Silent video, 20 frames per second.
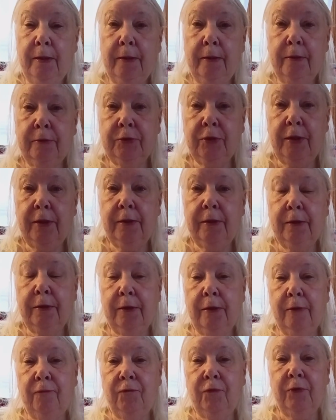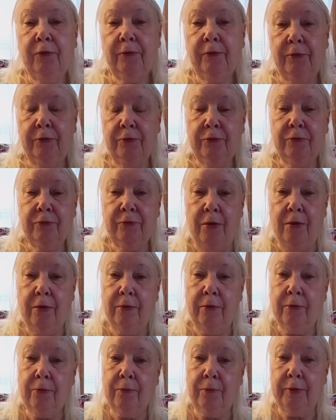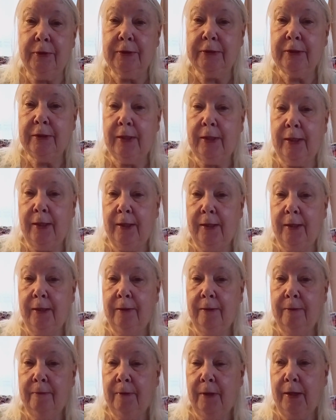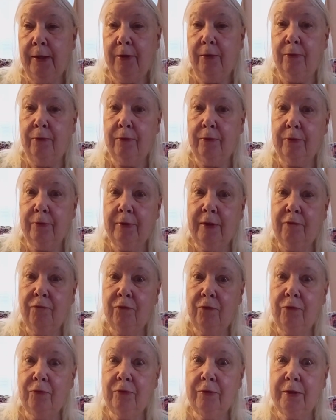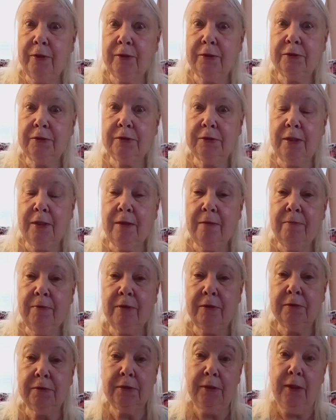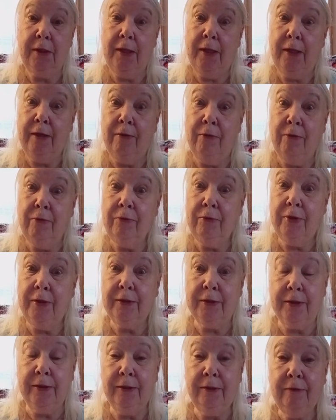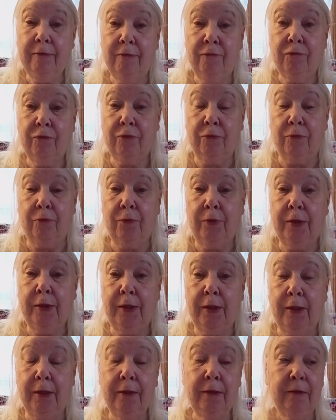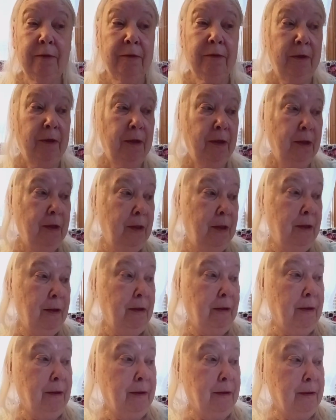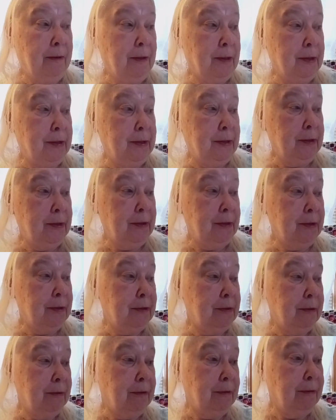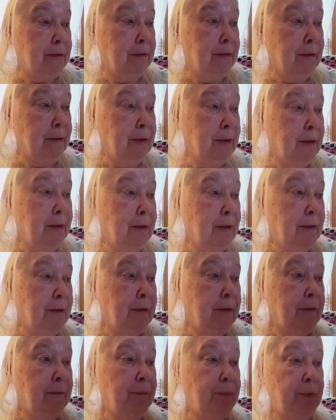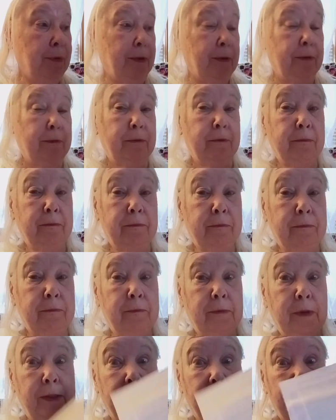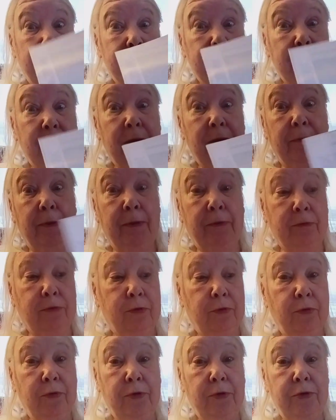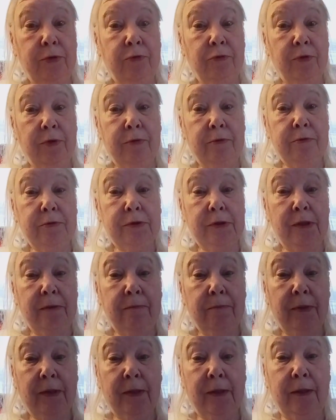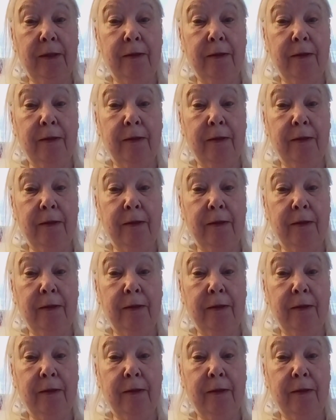Tried to give you a little longer one today. I don't really have a whole lot to say because I didn't get a whole lot done over the weekend. I did put, like I said, about 30 drills on my